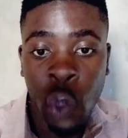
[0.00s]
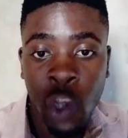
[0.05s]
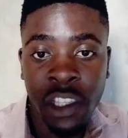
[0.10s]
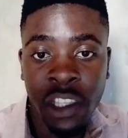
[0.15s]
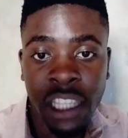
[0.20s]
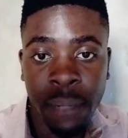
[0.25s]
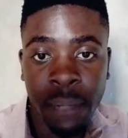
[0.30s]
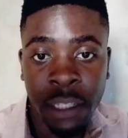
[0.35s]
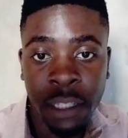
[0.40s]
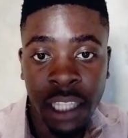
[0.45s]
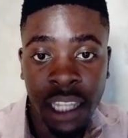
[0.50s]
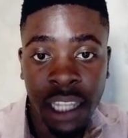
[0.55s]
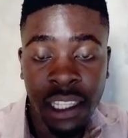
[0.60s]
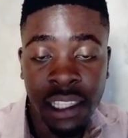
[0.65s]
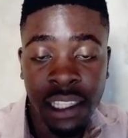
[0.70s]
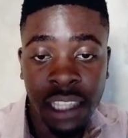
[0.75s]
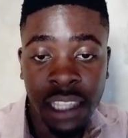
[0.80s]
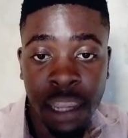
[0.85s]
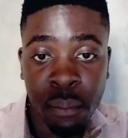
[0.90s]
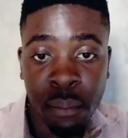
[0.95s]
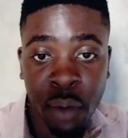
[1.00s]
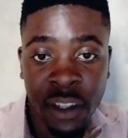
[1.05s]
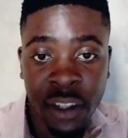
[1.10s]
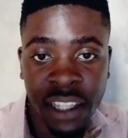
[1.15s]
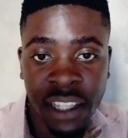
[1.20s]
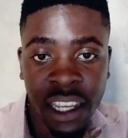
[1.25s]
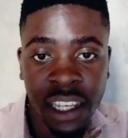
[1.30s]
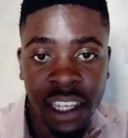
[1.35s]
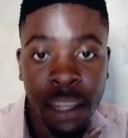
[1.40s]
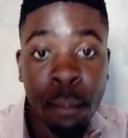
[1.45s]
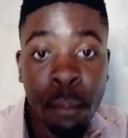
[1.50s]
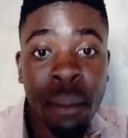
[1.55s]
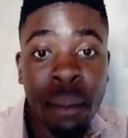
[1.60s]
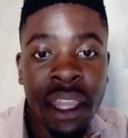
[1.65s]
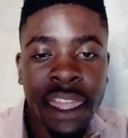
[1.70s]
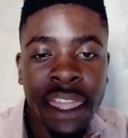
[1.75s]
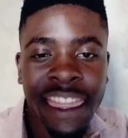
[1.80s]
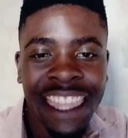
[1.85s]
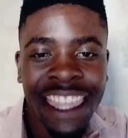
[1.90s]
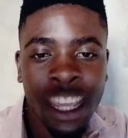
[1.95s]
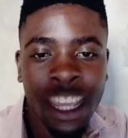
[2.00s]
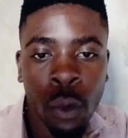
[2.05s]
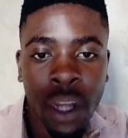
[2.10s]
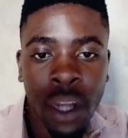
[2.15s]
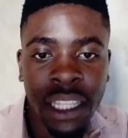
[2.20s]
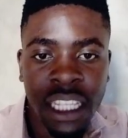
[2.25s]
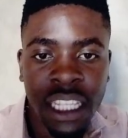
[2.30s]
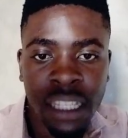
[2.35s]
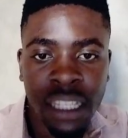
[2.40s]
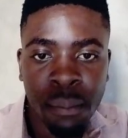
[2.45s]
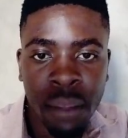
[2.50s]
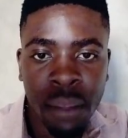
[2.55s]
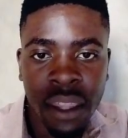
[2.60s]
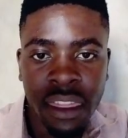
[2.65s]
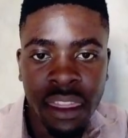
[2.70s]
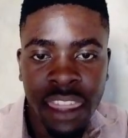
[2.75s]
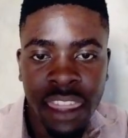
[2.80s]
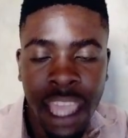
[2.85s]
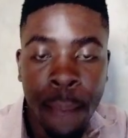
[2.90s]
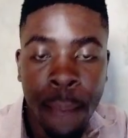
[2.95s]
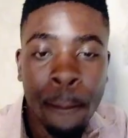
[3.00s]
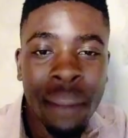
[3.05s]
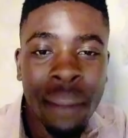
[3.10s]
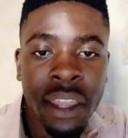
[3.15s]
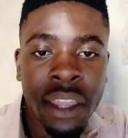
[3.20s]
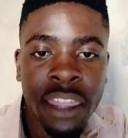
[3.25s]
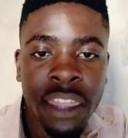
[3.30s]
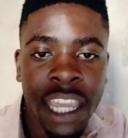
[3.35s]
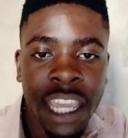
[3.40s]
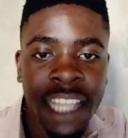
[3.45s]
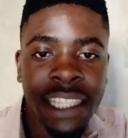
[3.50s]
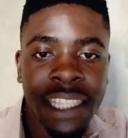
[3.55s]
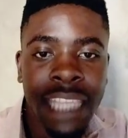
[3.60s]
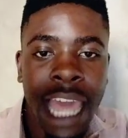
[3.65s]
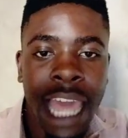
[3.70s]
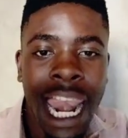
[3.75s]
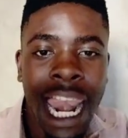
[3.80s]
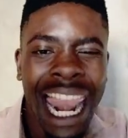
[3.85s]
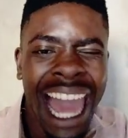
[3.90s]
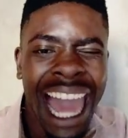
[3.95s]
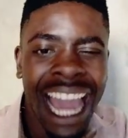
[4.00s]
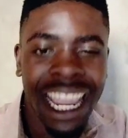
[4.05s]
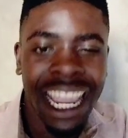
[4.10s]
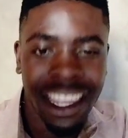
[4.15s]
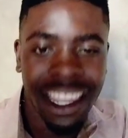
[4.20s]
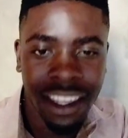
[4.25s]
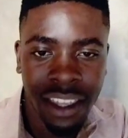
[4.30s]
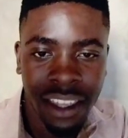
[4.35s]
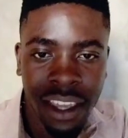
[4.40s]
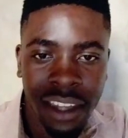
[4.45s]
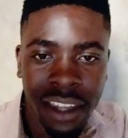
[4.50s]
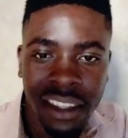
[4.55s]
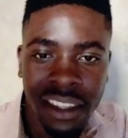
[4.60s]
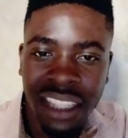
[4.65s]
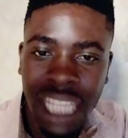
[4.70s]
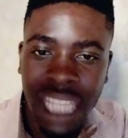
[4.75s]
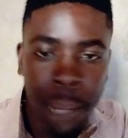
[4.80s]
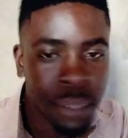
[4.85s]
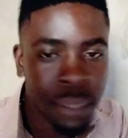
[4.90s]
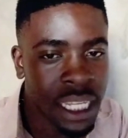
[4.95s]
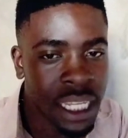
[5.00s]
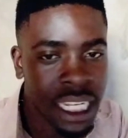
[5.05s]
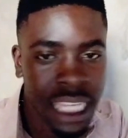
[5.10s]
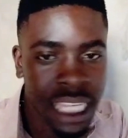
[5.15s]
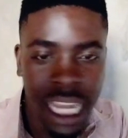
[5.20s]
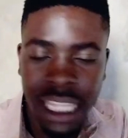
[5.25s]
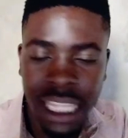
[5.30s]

concept that is important. Myth. What is myth? Myth is a lie. Something